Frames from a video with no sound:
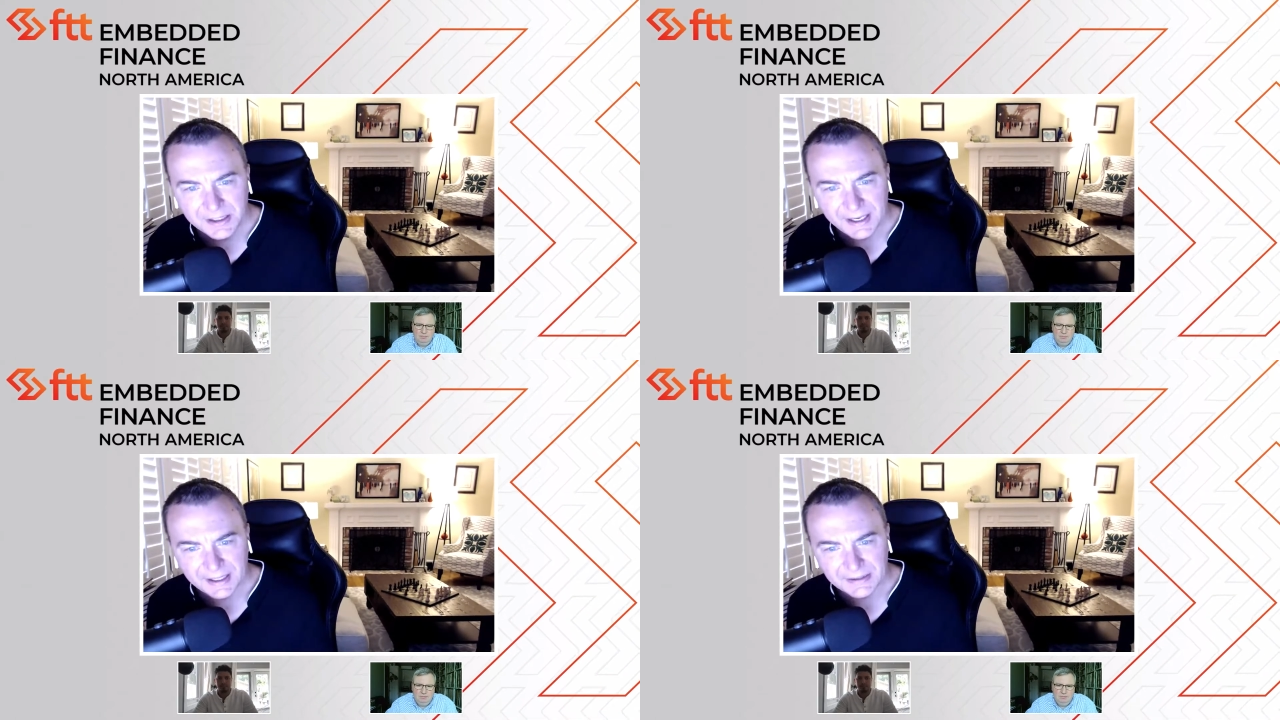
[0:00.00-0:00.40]

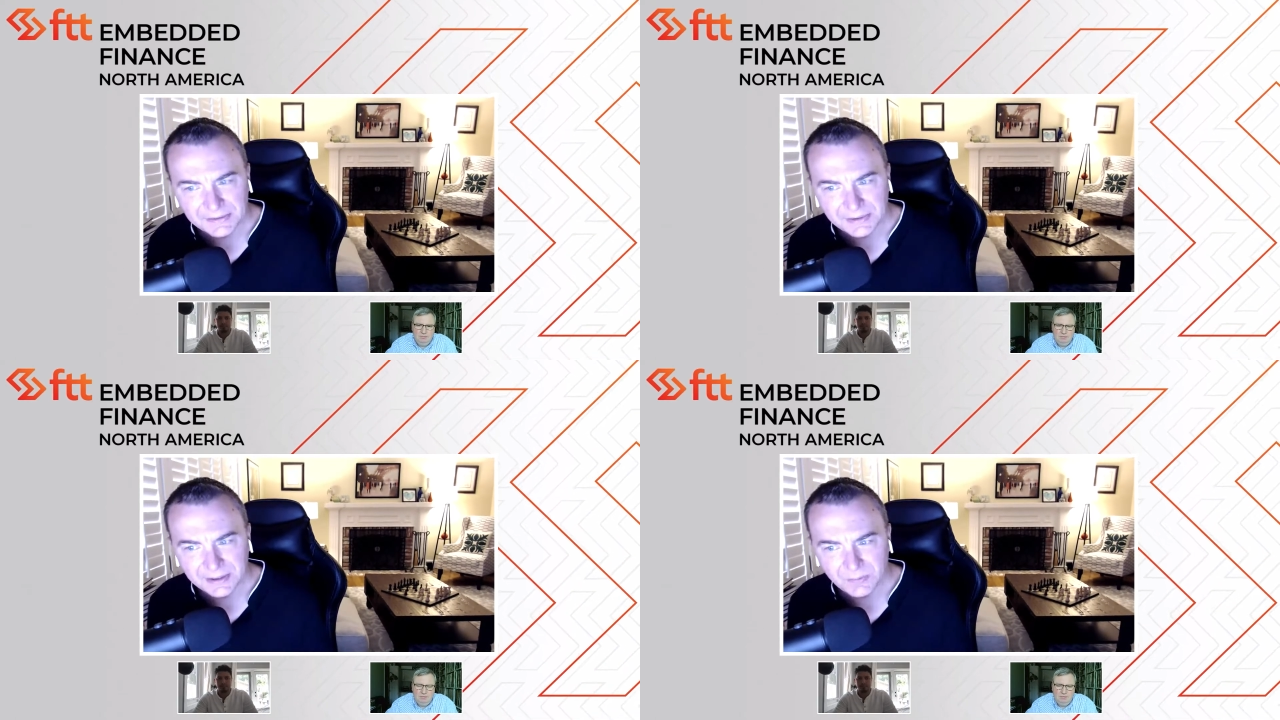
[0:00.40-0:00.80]

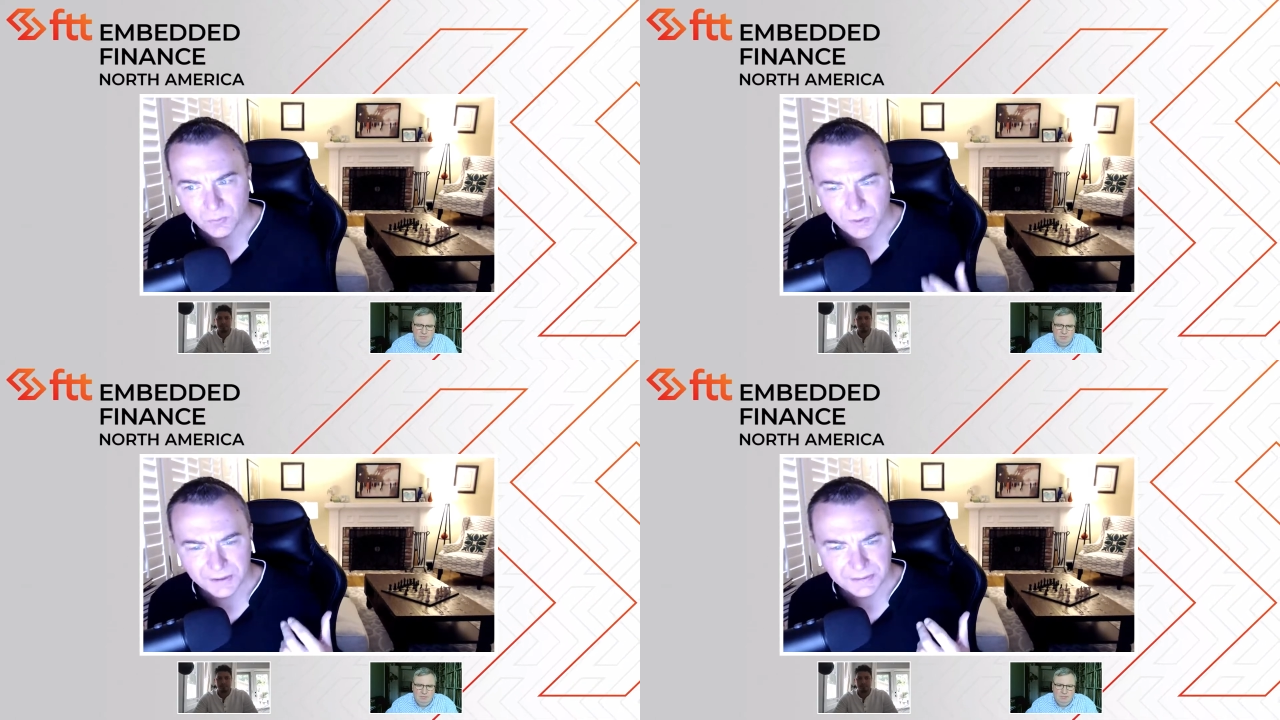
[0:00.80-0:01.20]
And
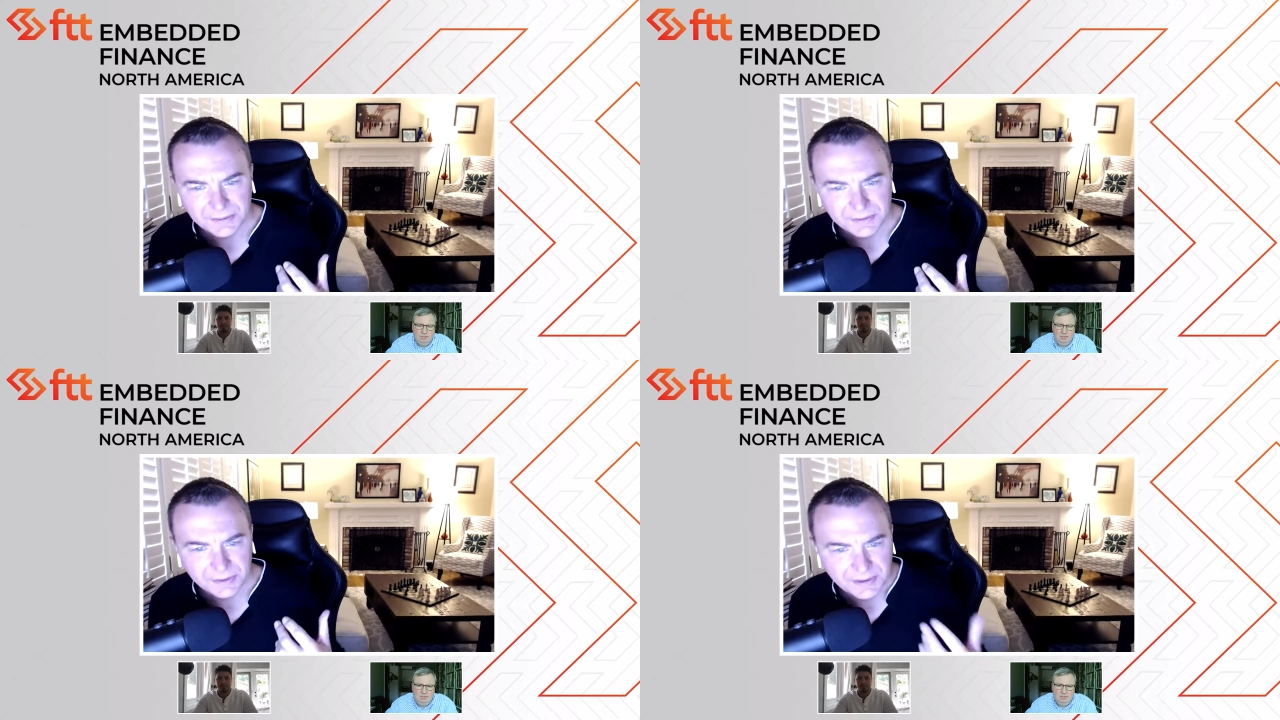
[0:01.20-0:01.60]
what
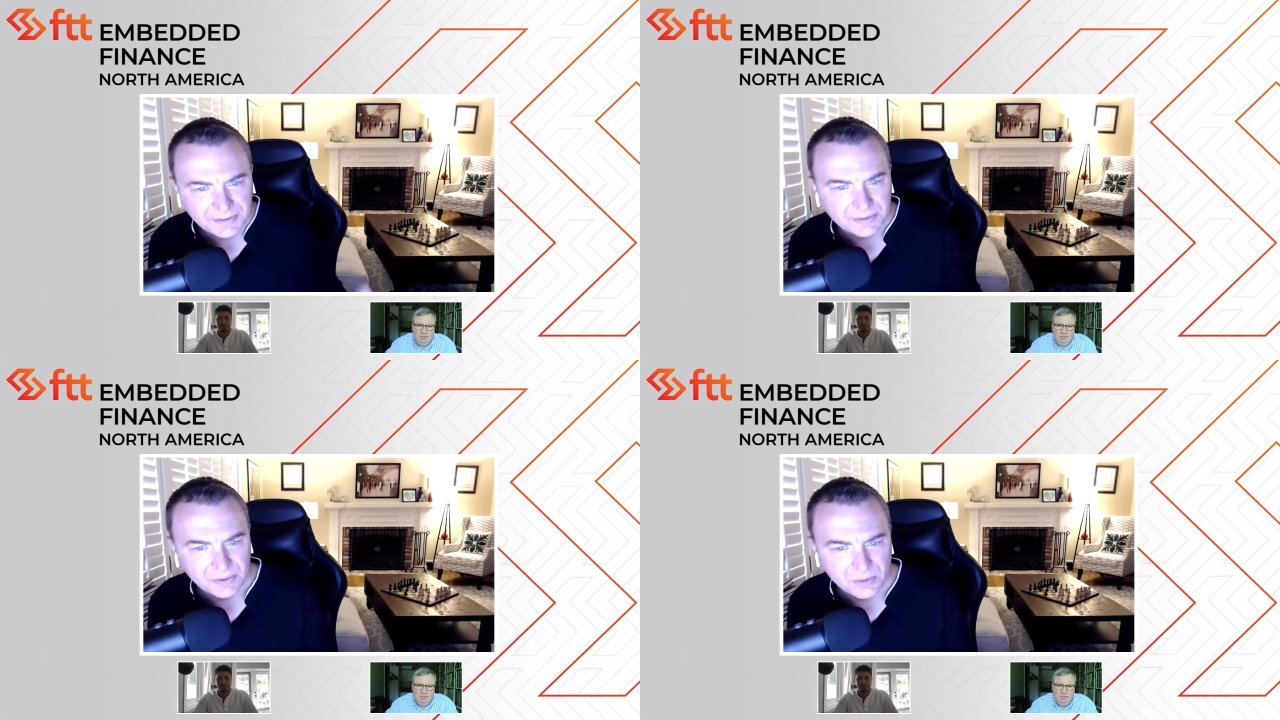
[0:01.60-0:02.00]
do
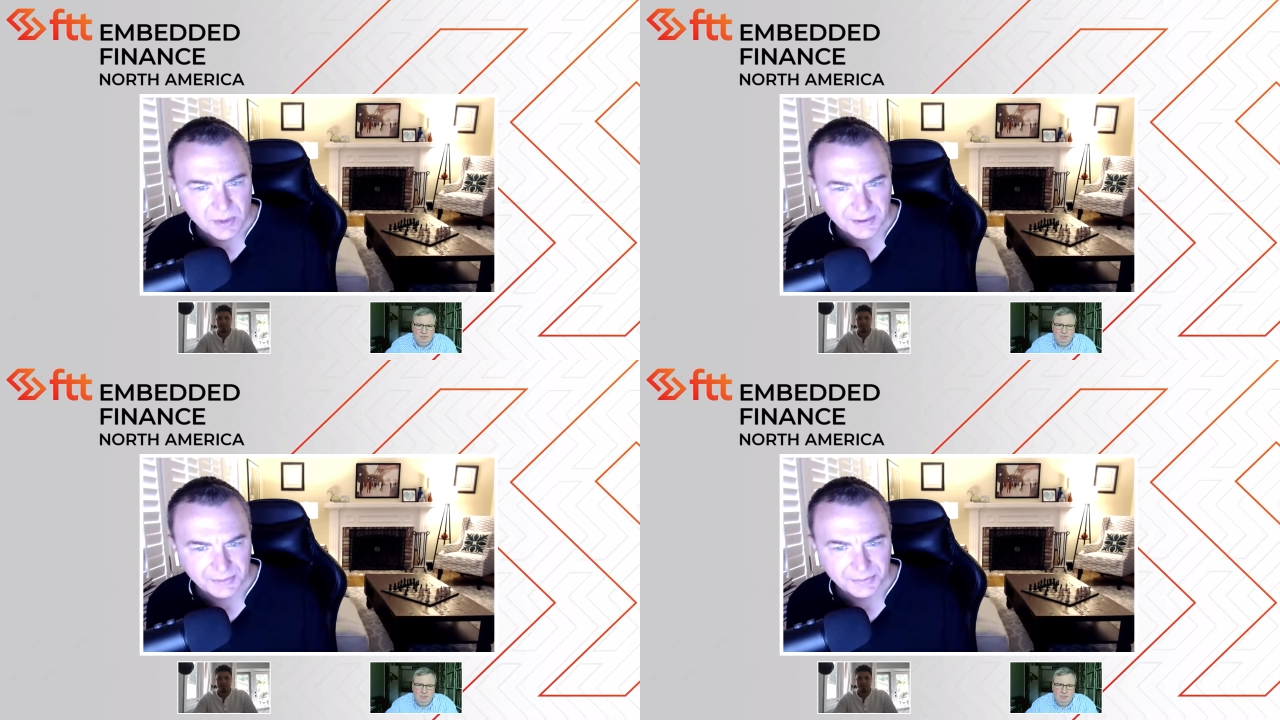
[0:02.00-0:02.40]
these new
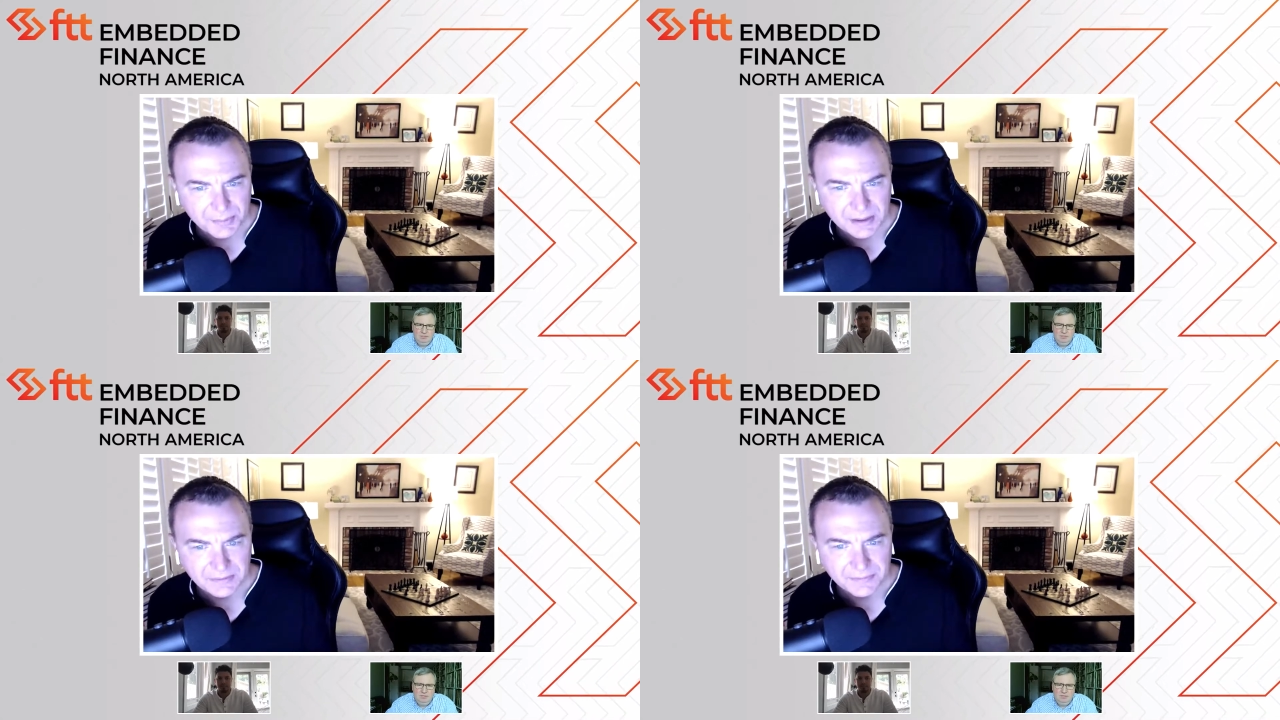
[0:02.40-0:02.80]
models
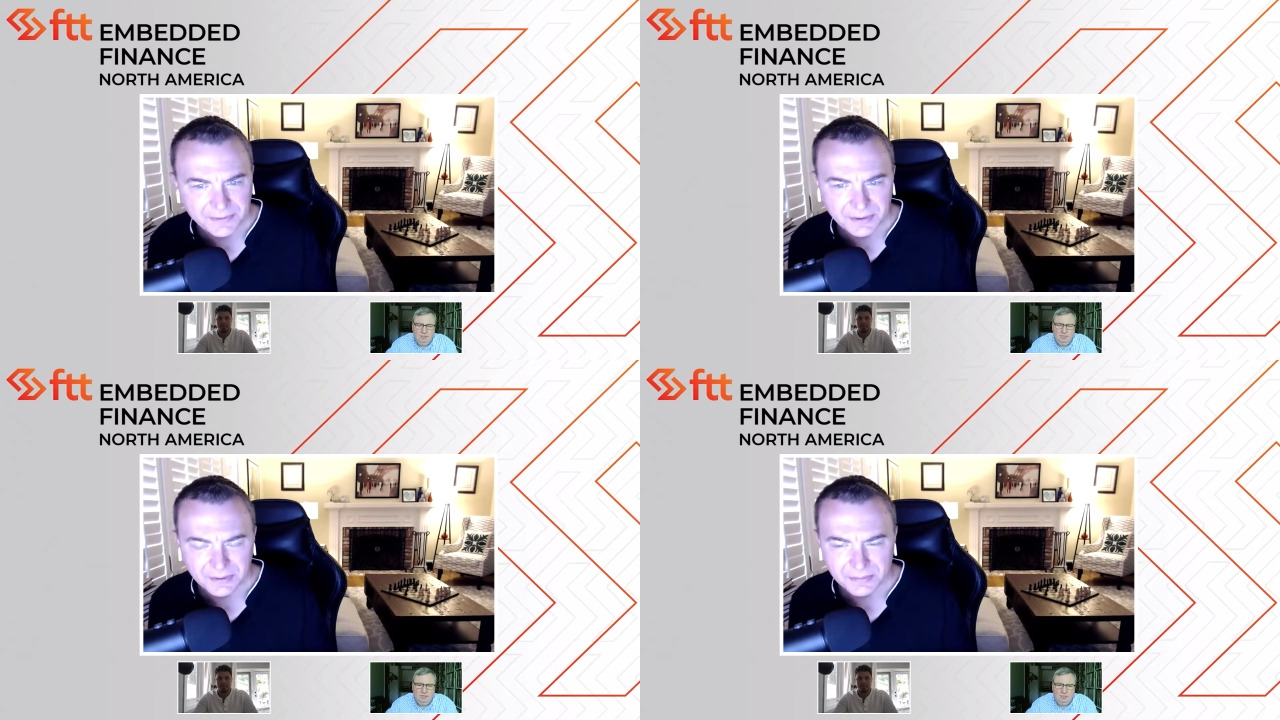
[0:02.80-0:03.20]
mean
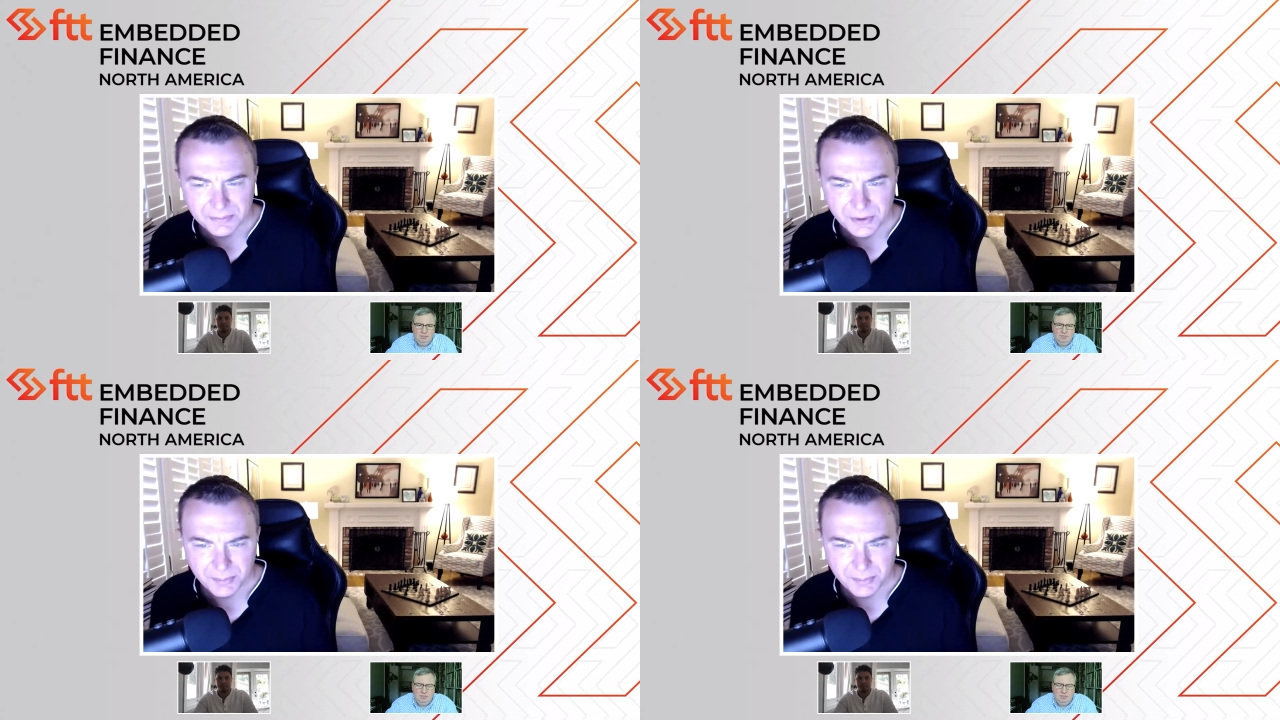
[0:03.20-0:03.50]
for your